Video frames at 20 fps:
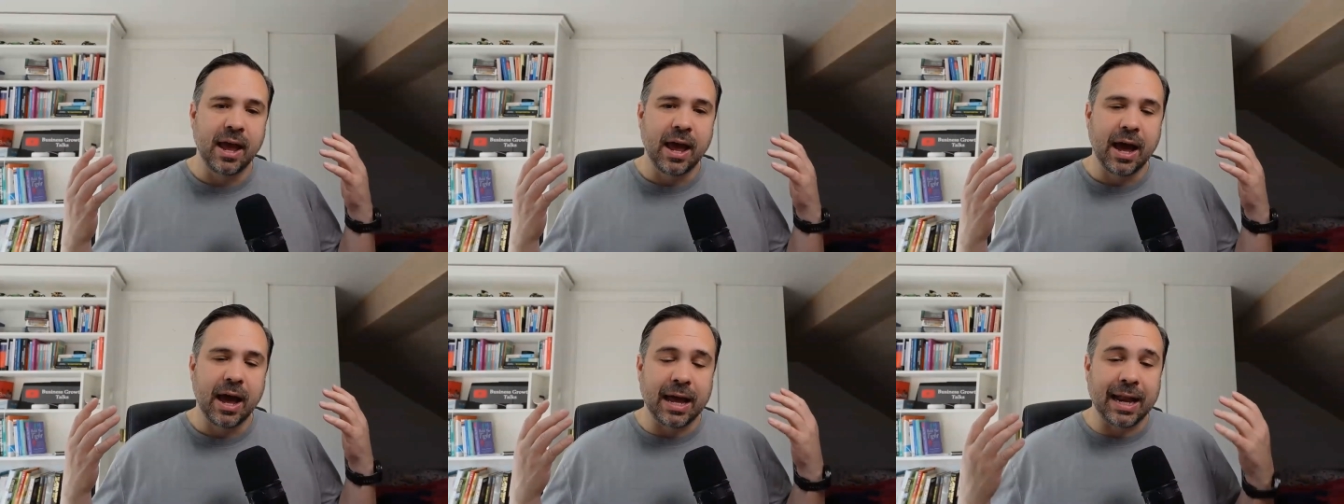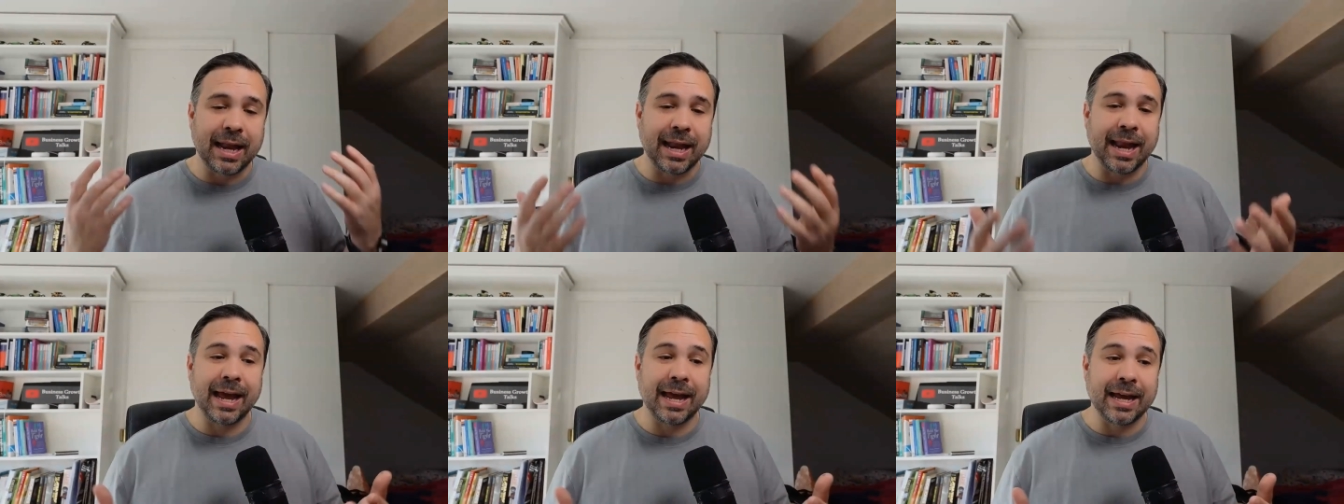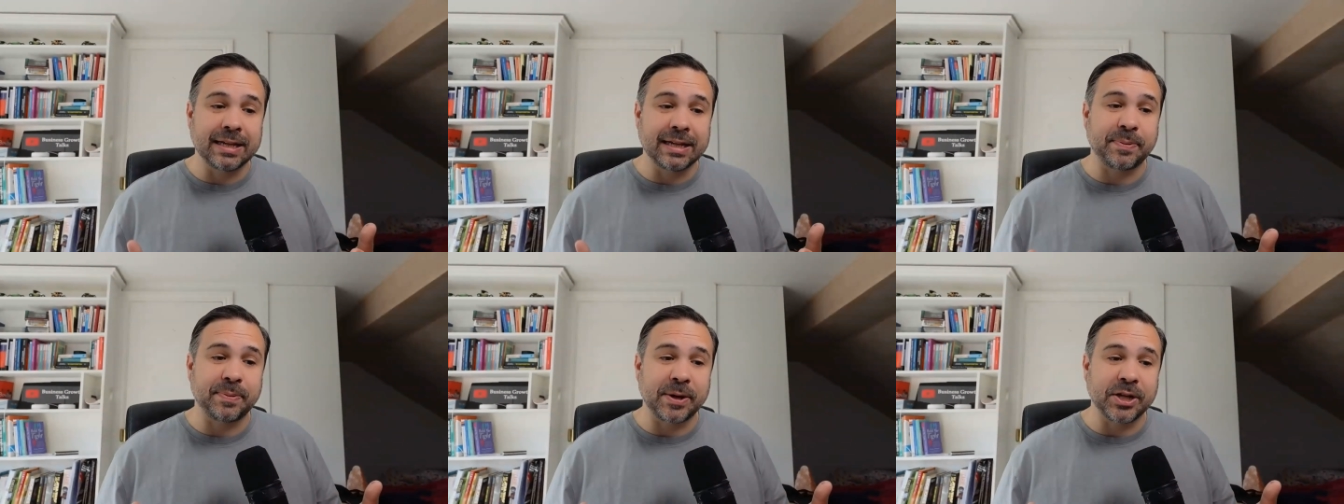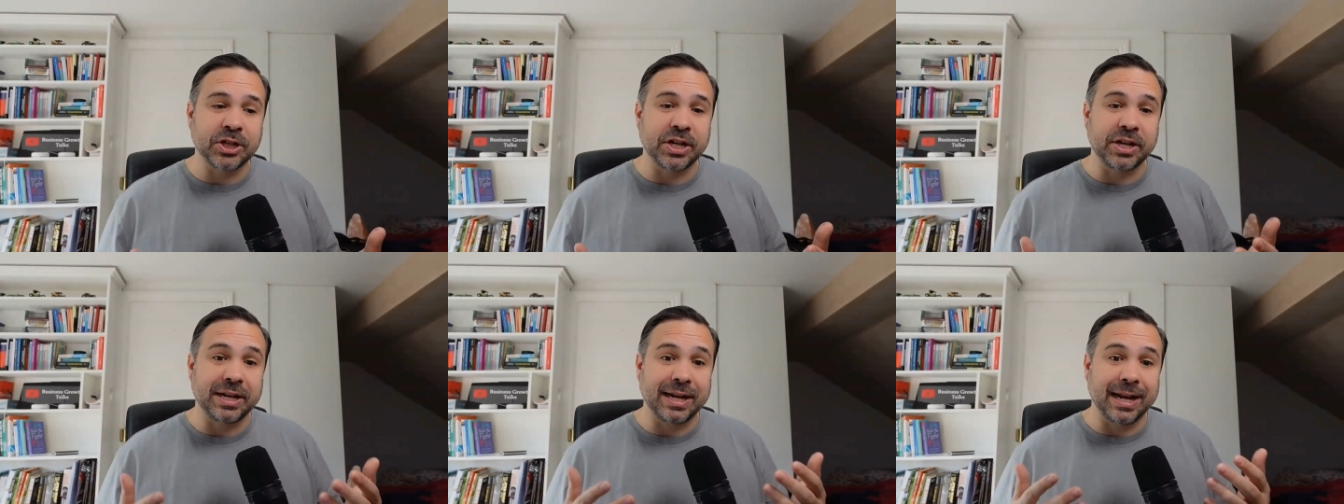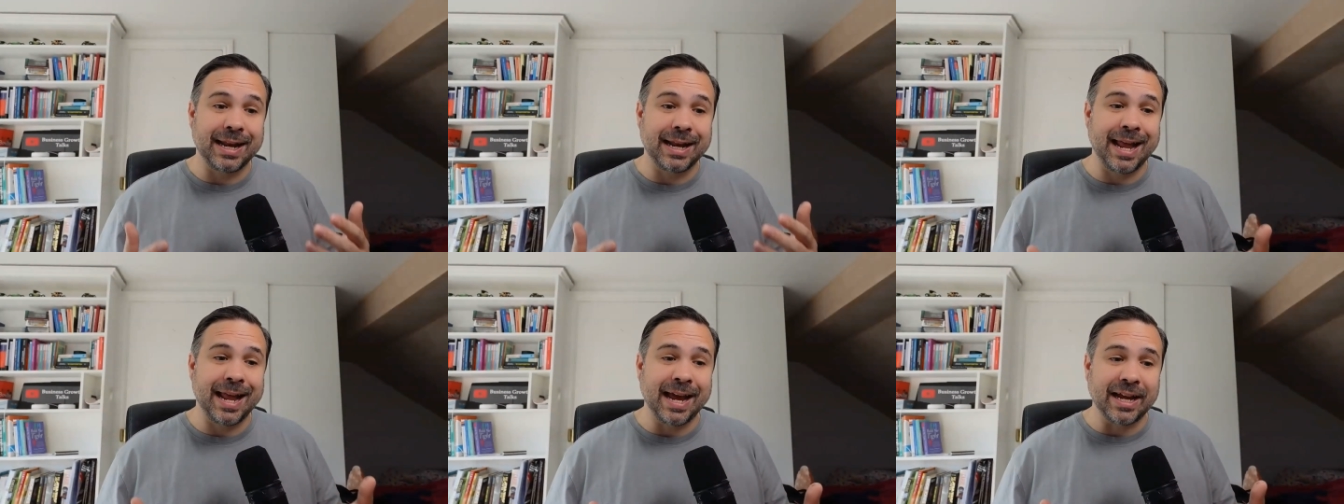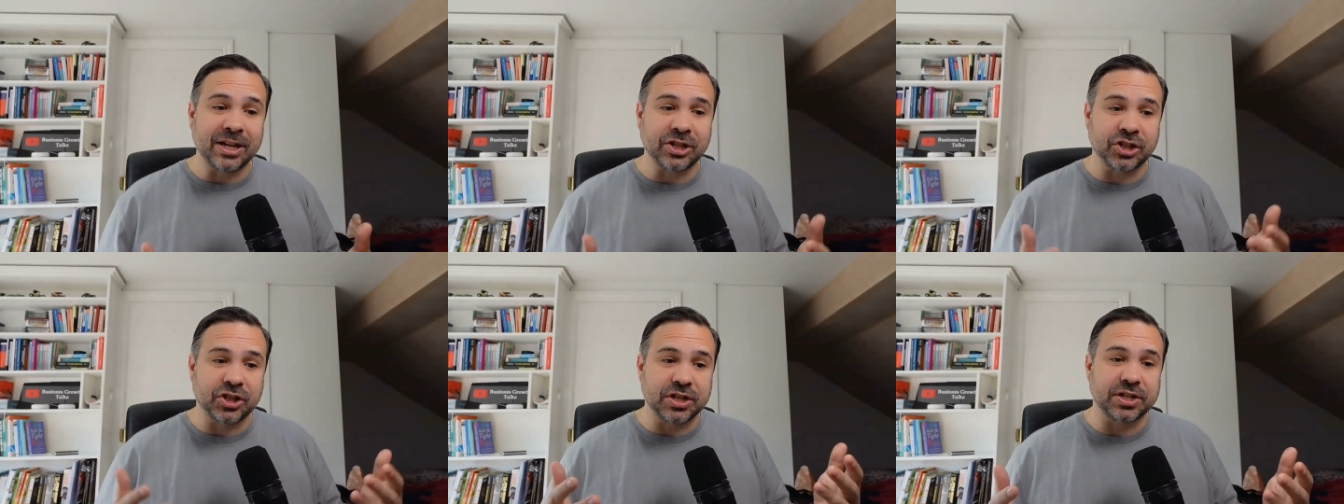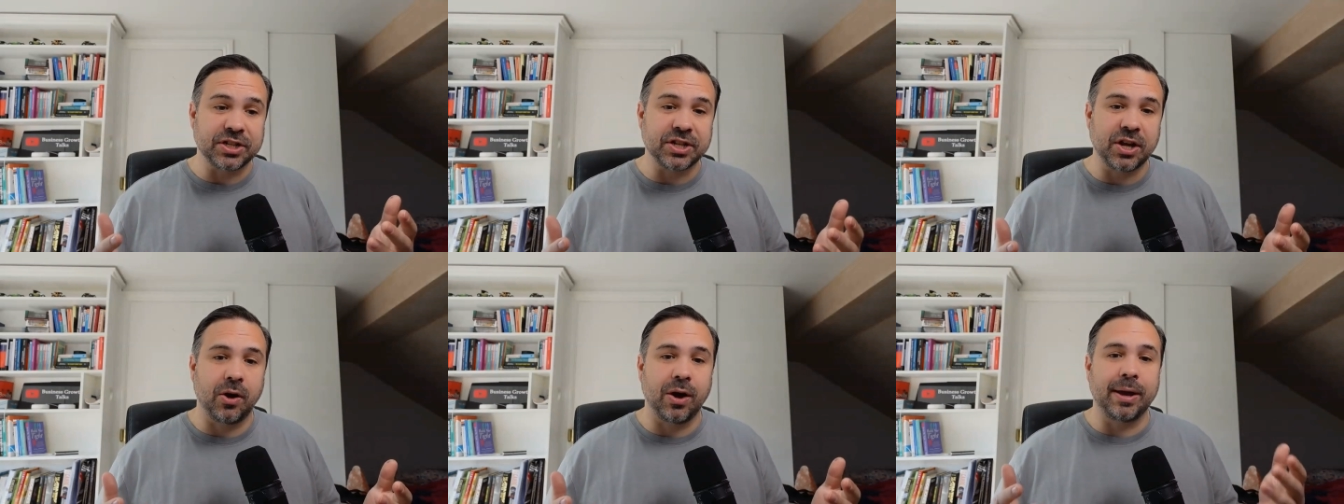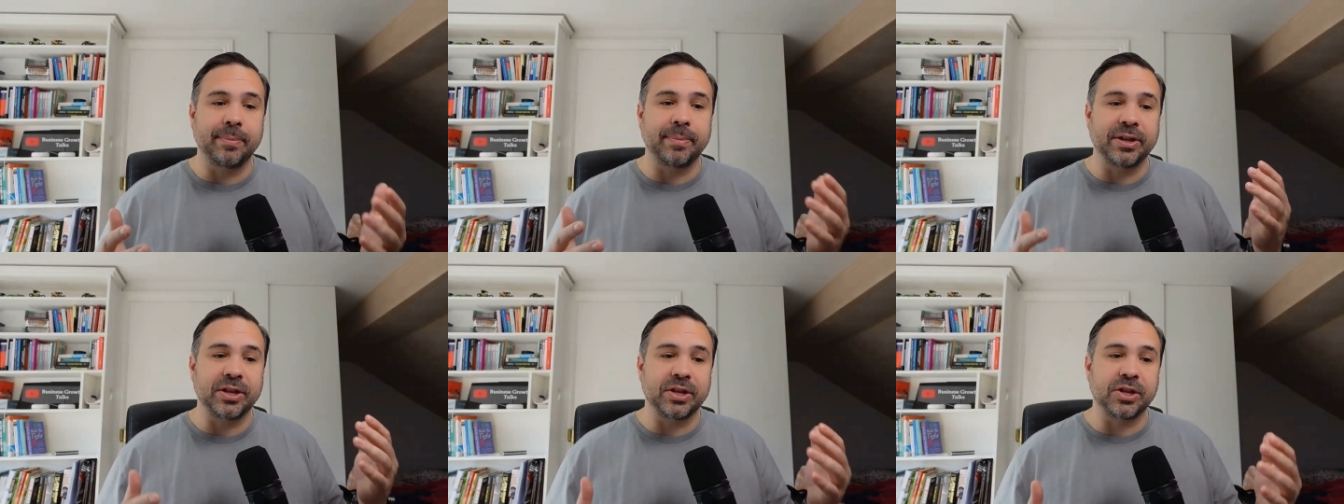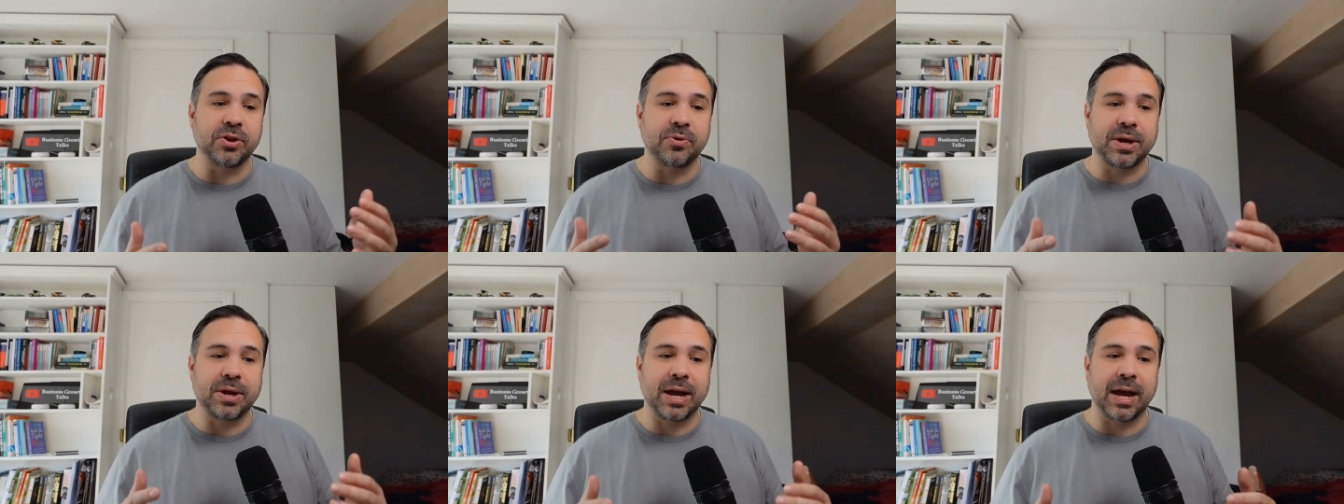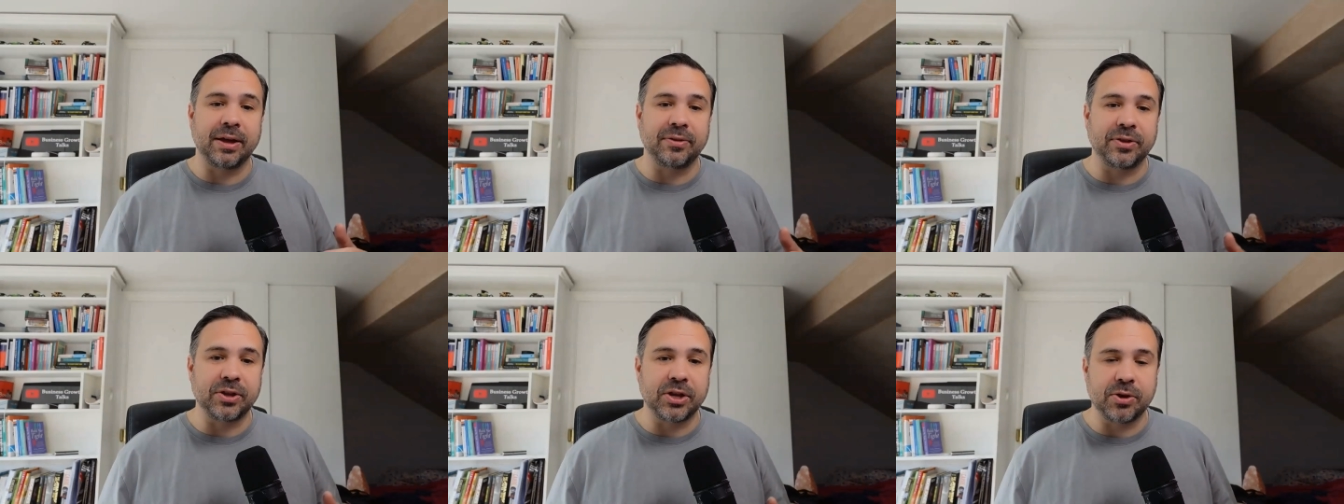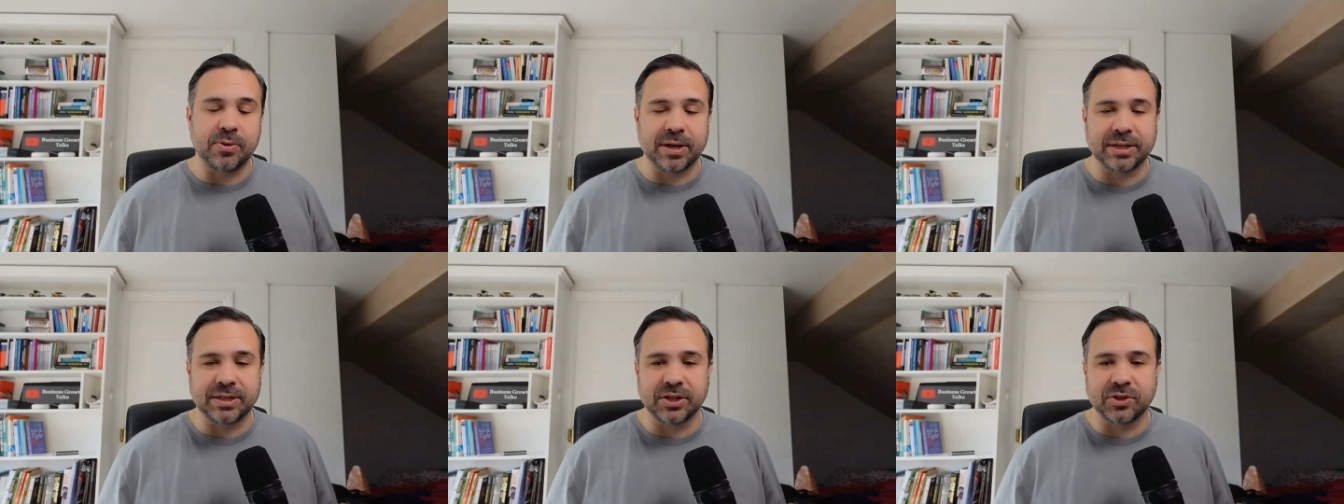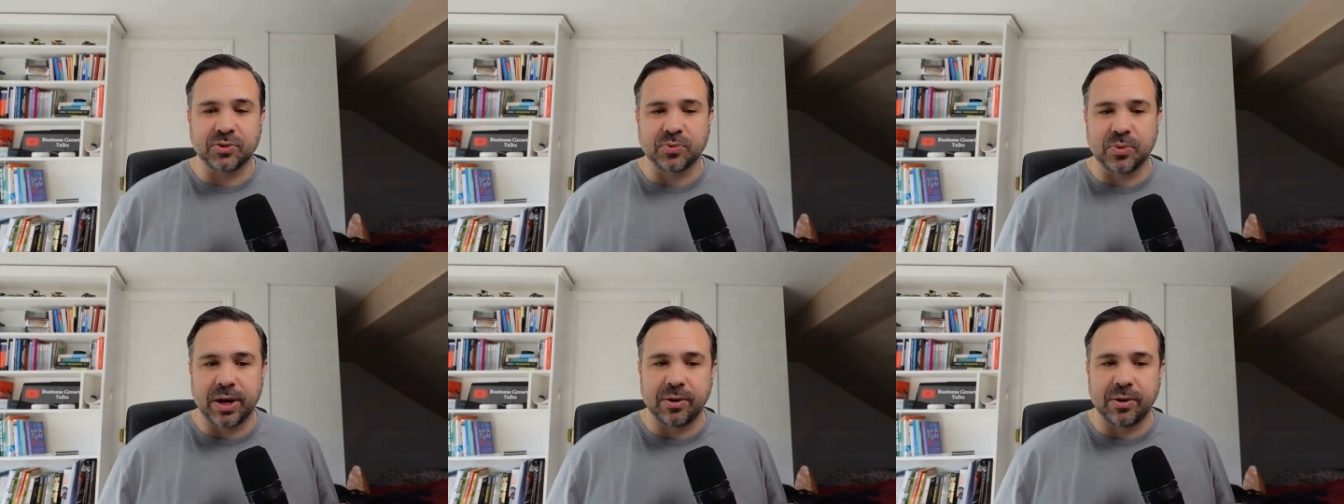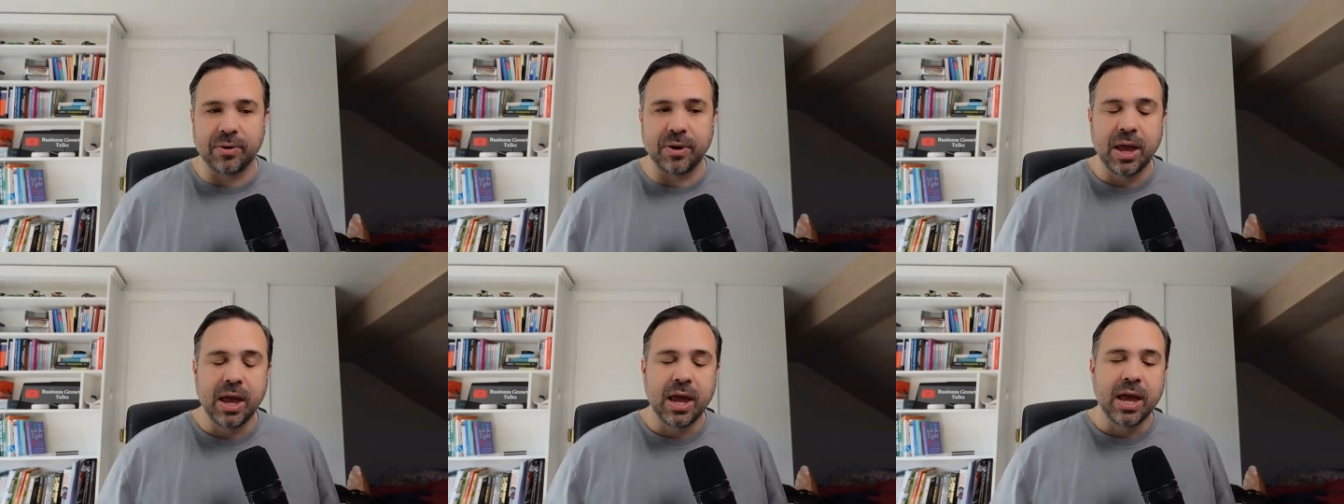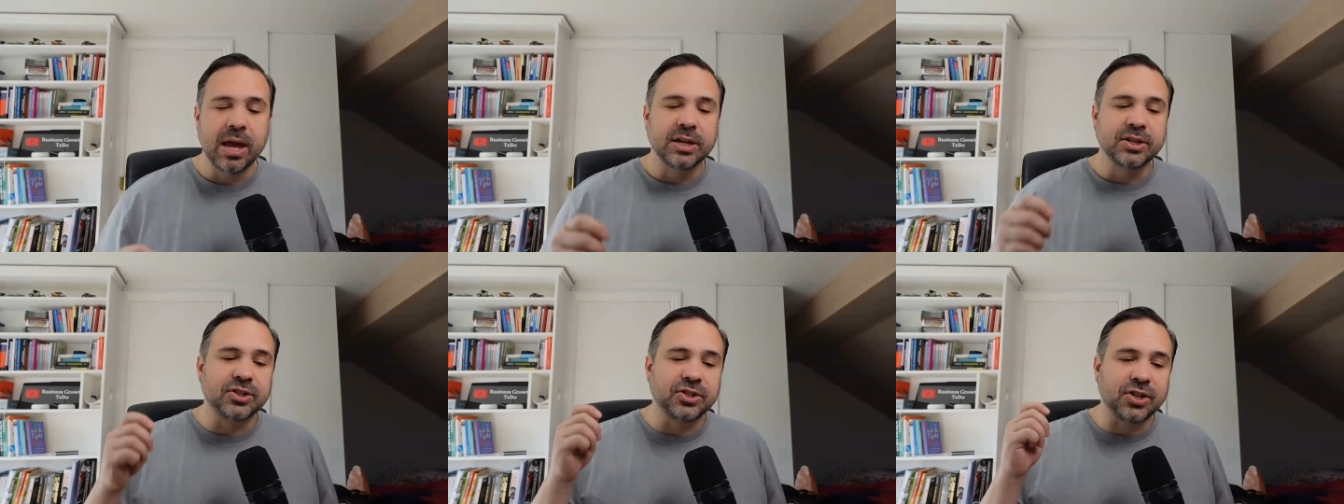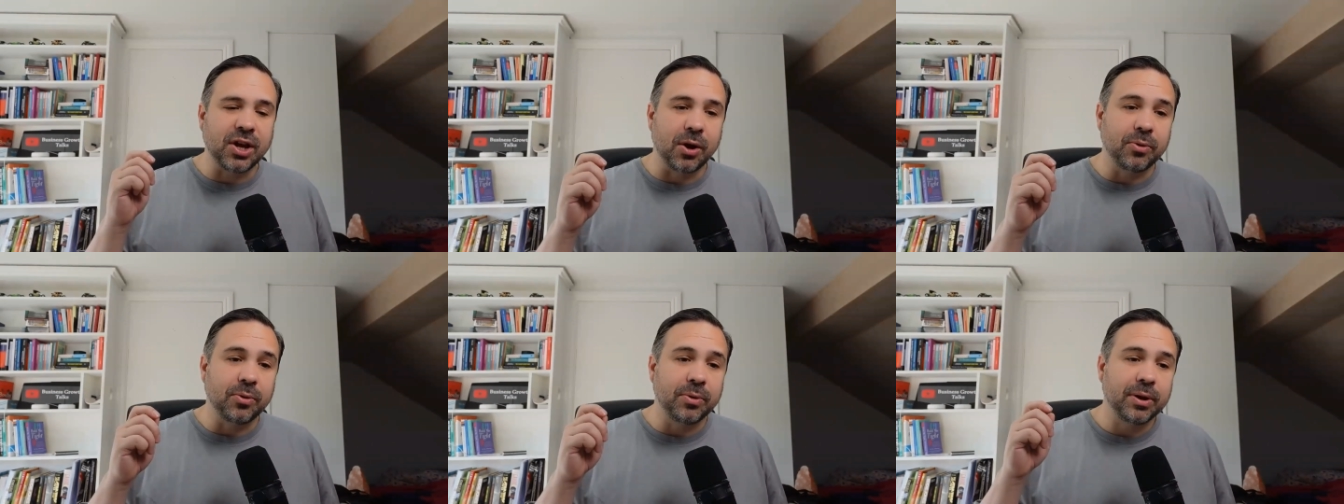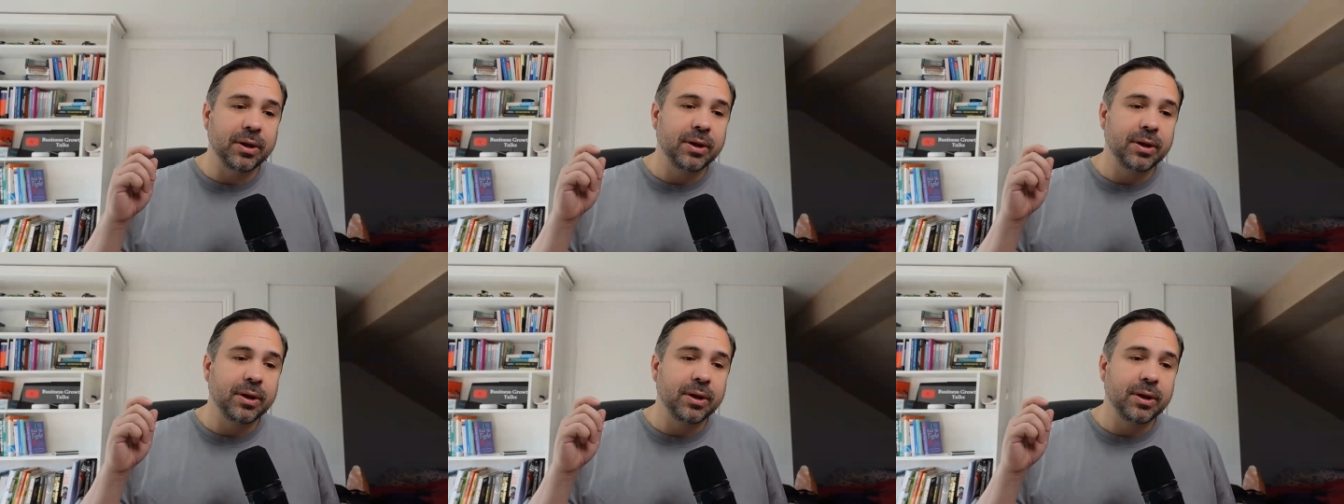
especially in election time in the U K and the U S as well. So